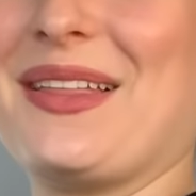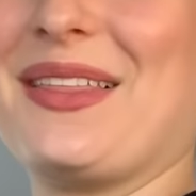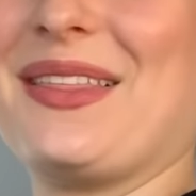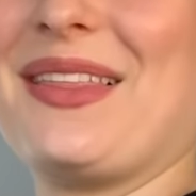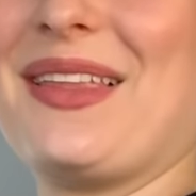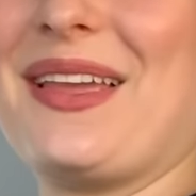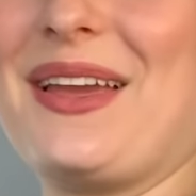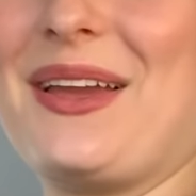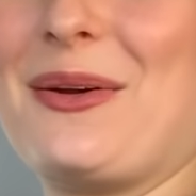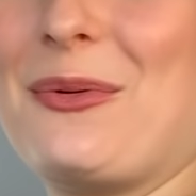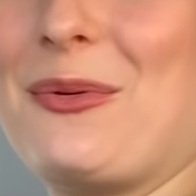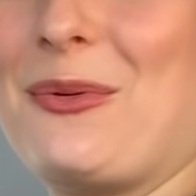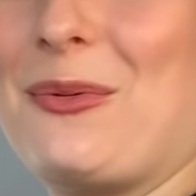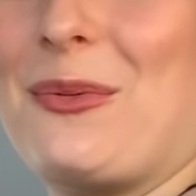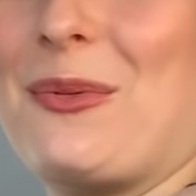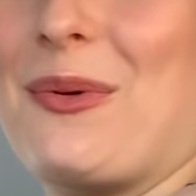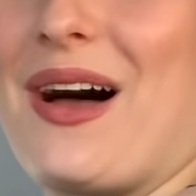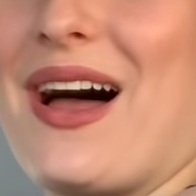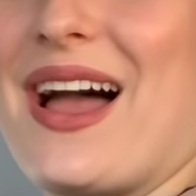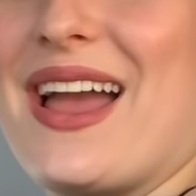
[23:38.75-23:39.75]
Like,
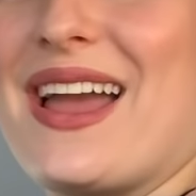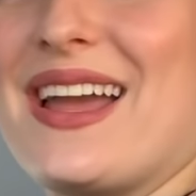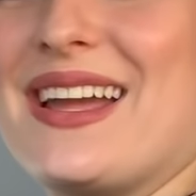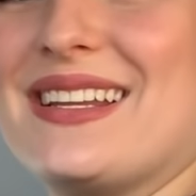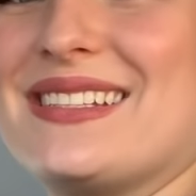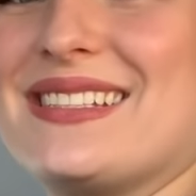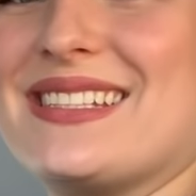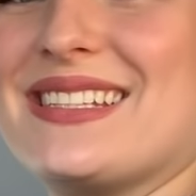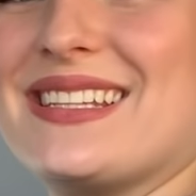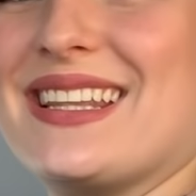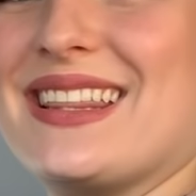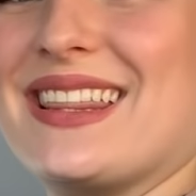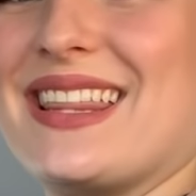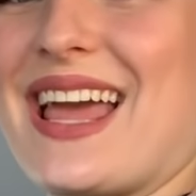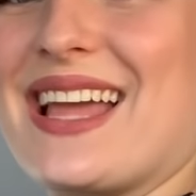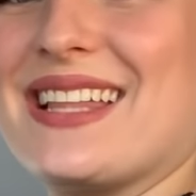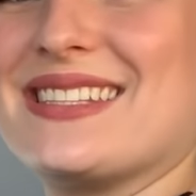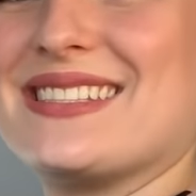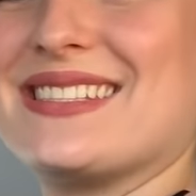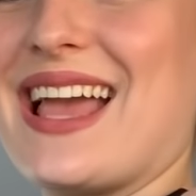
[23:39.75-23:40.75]
what?
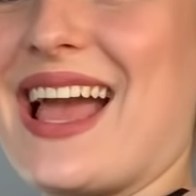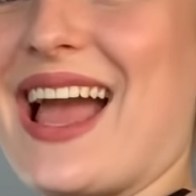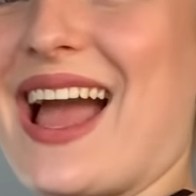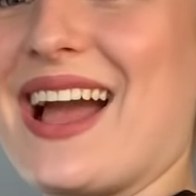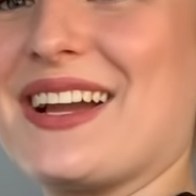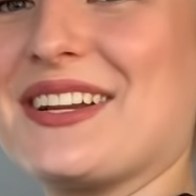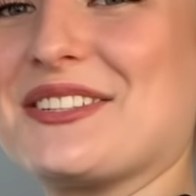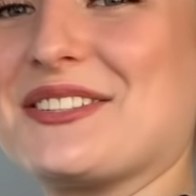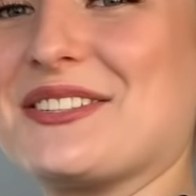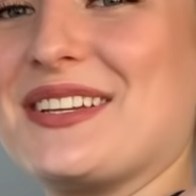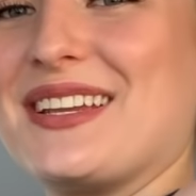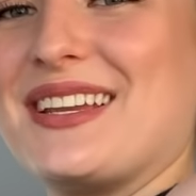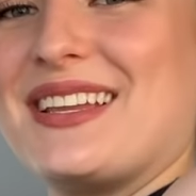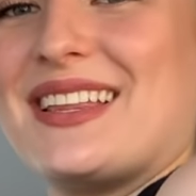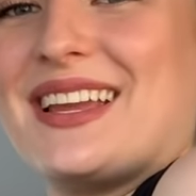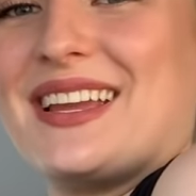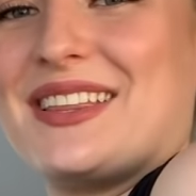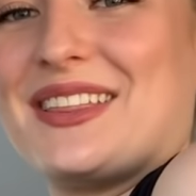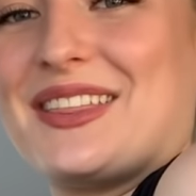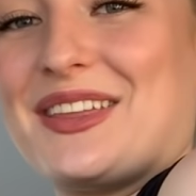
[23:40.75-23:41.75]
That's actually
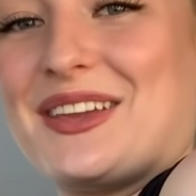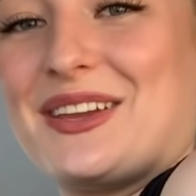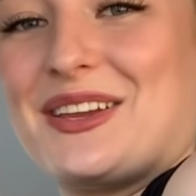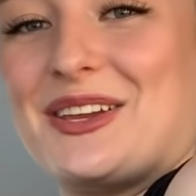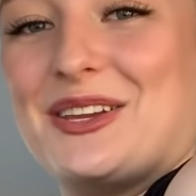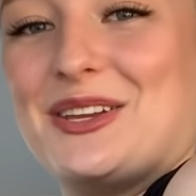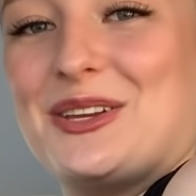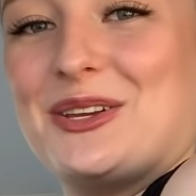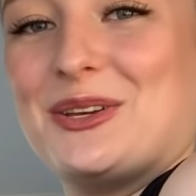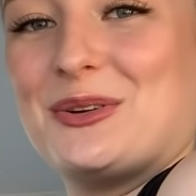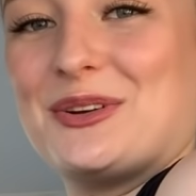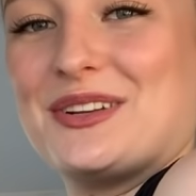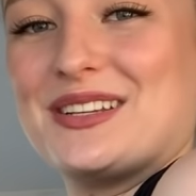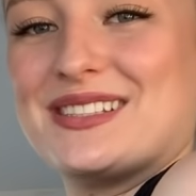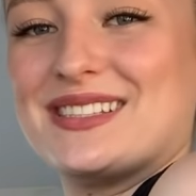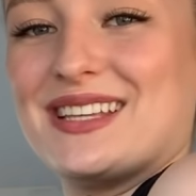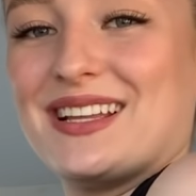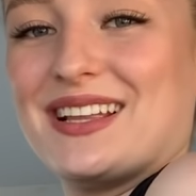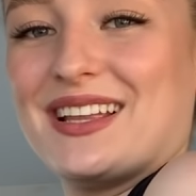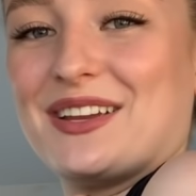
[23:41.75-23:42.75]
like the
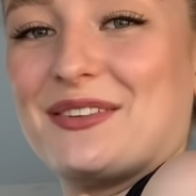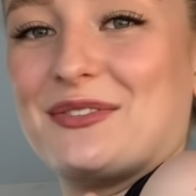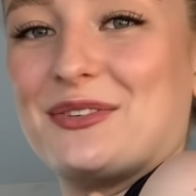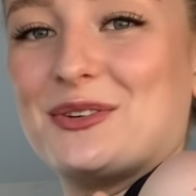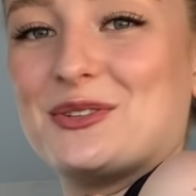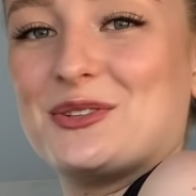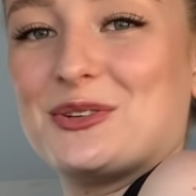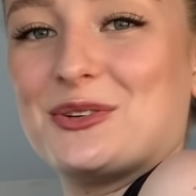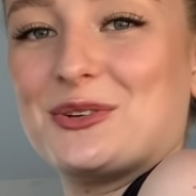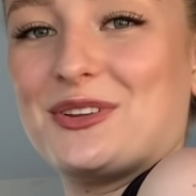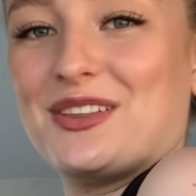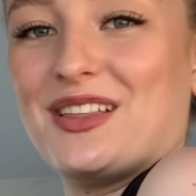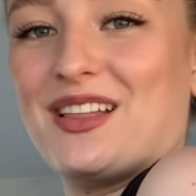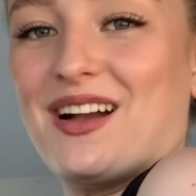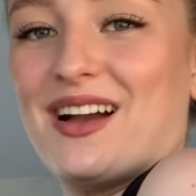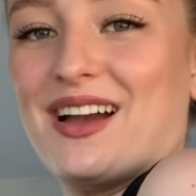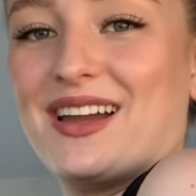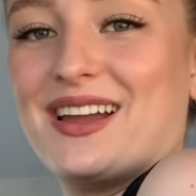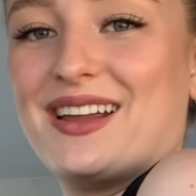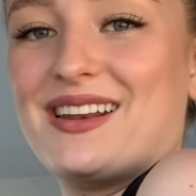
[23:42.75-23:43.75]
cutest thing. Like, if you drew a
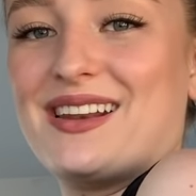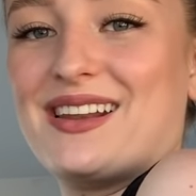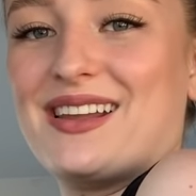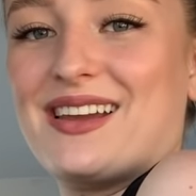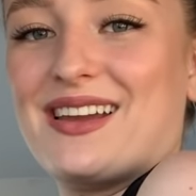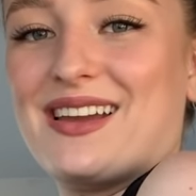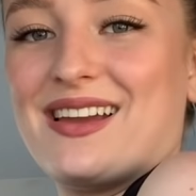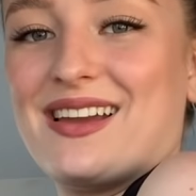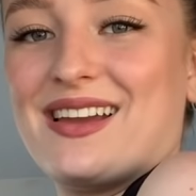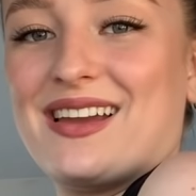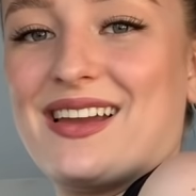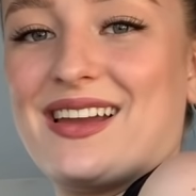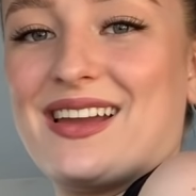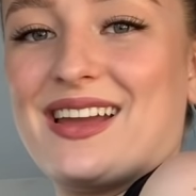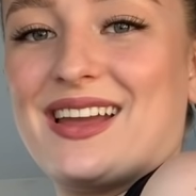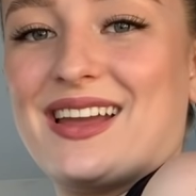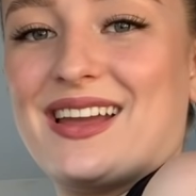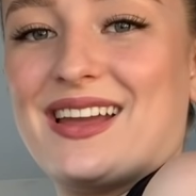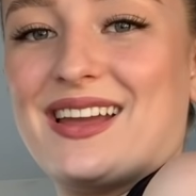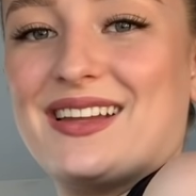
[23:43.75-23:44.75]
line,
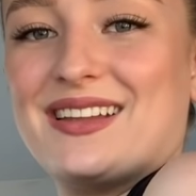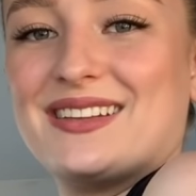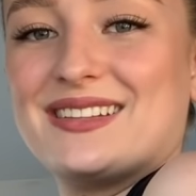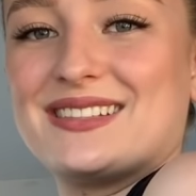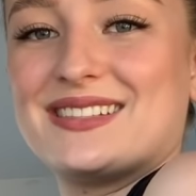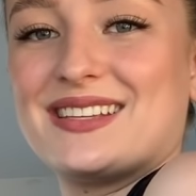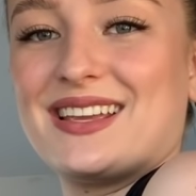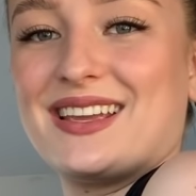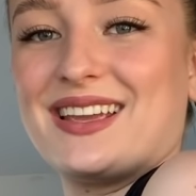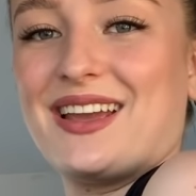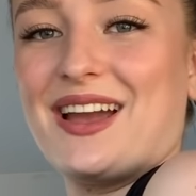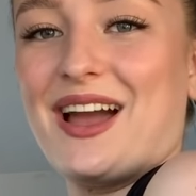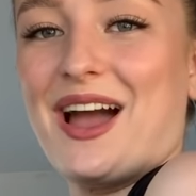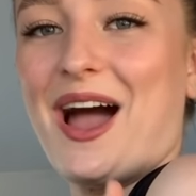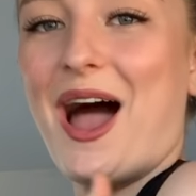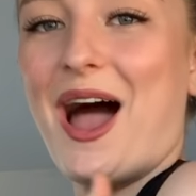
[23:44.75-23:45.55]
it's like,